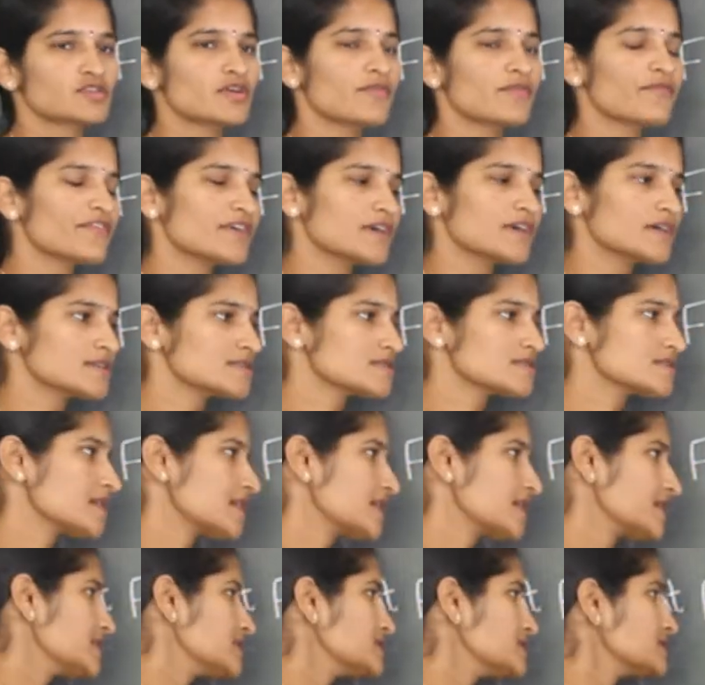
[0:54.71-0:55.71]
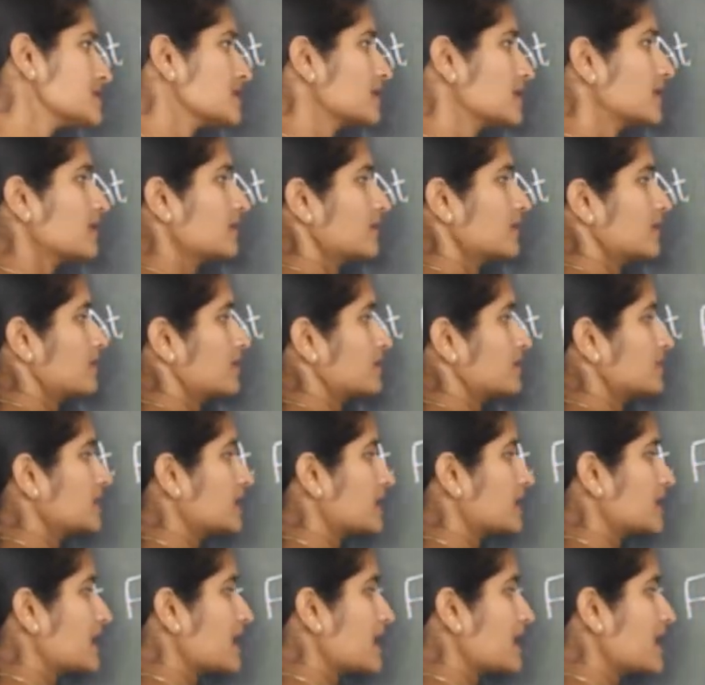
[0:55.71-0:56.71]
So first ray is the
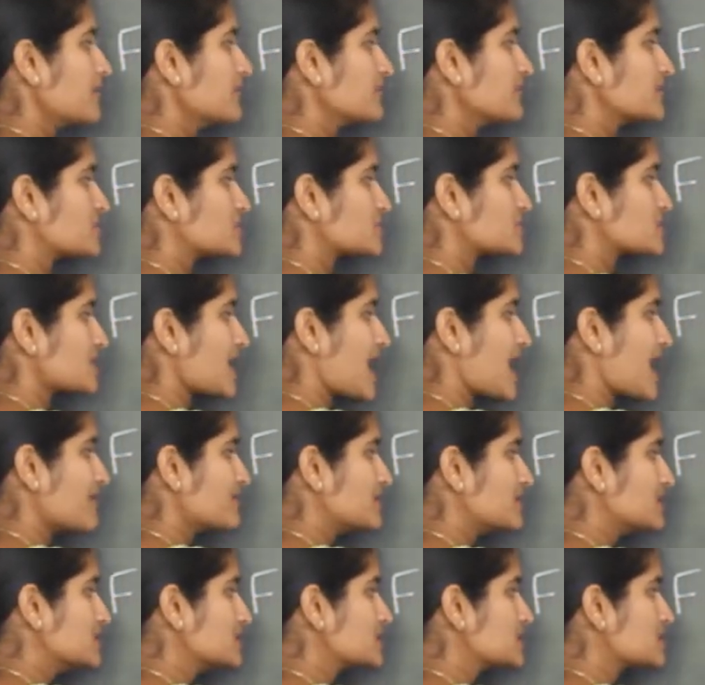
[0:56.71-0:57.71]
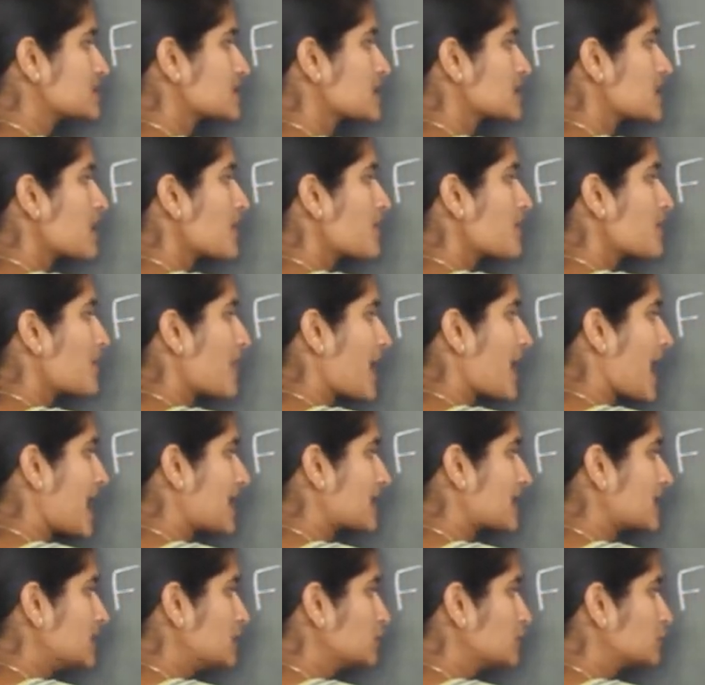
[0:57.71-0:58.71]
ray which travels
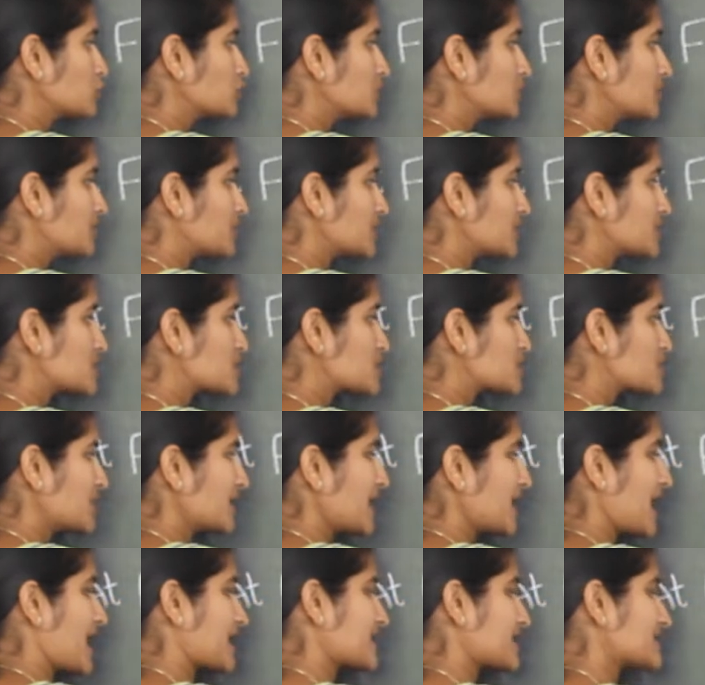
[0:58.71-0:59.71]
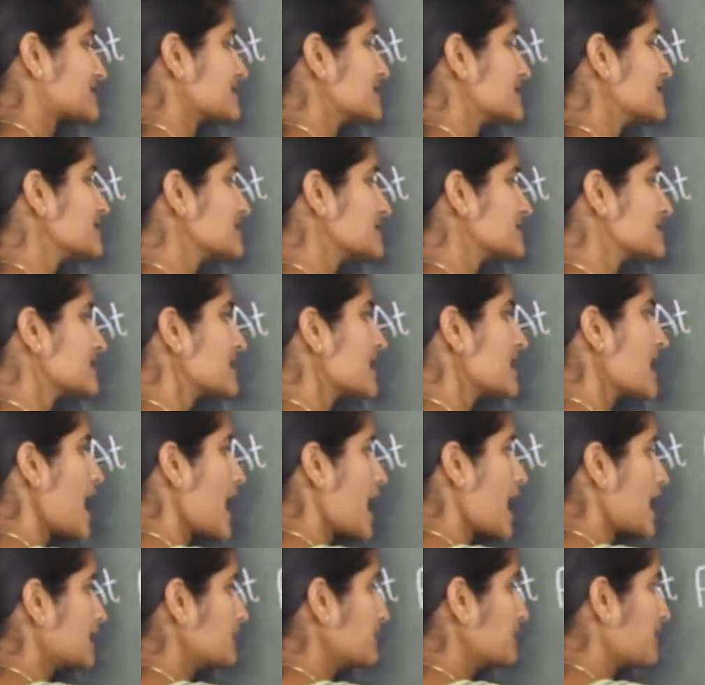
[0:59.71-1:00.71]
parallel to the principal axis
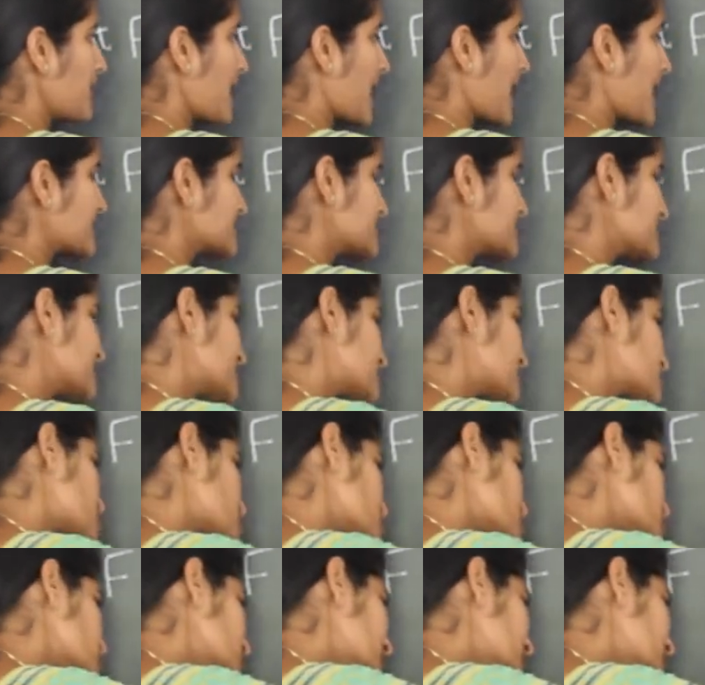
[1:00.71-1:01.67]
and passes through